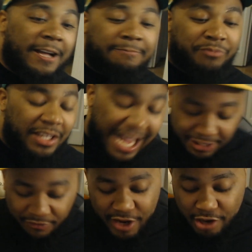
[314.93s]
Like the
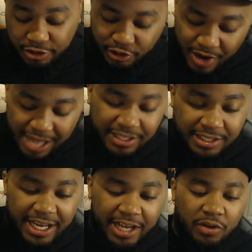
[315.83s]
video, subscribe to the
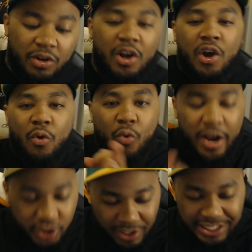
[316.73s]
channel.
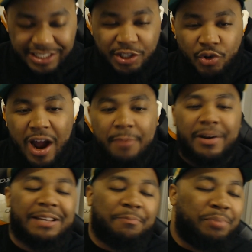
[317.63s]
Once you hit the subscribe
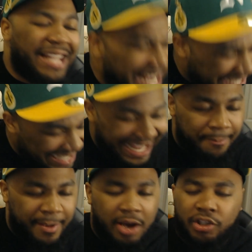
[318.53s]
button, please hit that
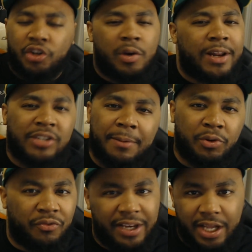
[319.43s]
bell so you know when I drop a new
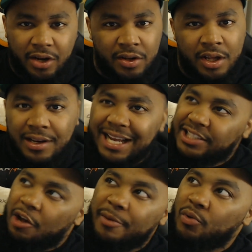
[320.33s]
video. Like, it's
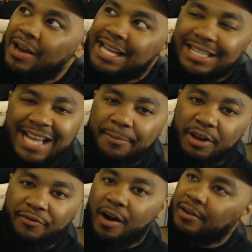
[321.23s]
going to be right at the top of your
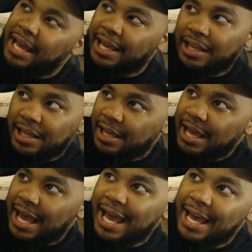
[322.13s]
phone, like,
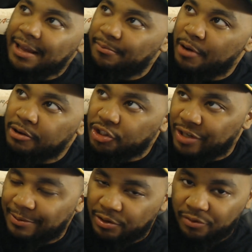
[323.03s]
hey, bro, just
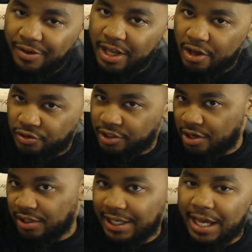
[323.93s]
dropped a new video. You should go
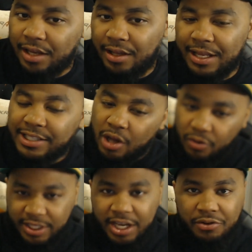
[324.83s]
look at it. It's going
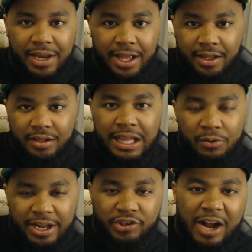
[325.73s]
to tell you that, like, when
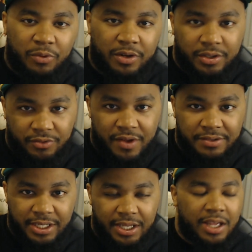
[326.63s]
I drop one. You know what I'm
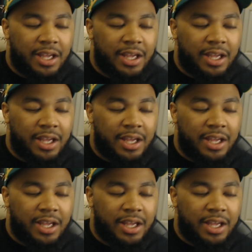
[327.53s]
saying?